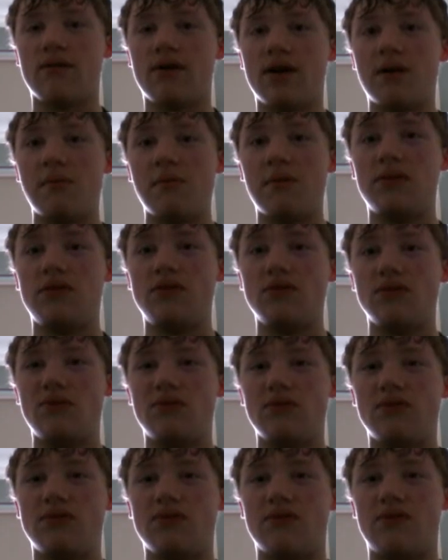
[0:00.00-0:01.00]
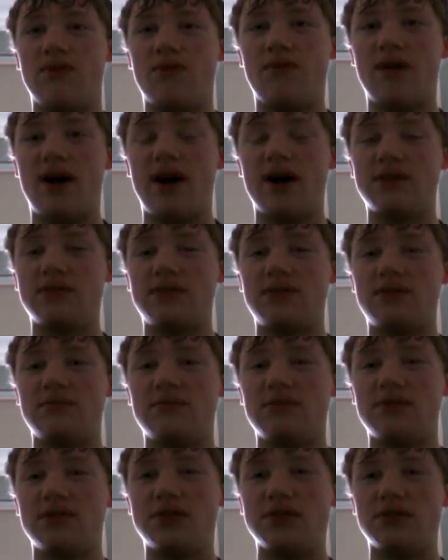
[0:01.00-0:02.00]
recommend you do this with
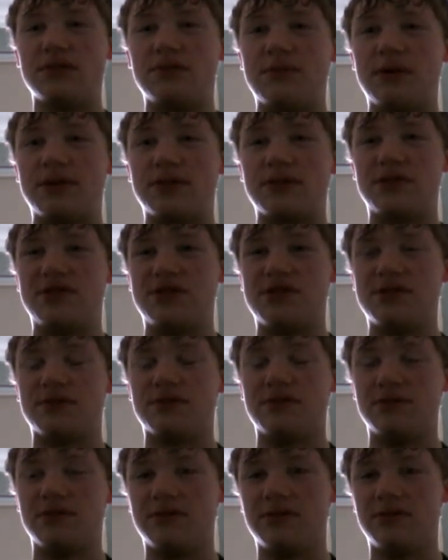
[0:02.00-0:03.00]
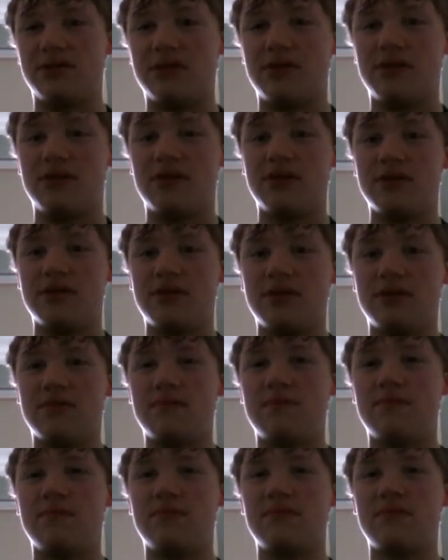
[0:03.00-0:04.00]
Fox because he's the best character.
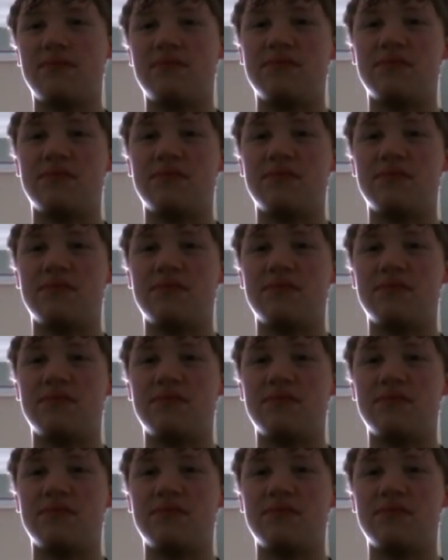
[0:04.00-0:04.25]
Or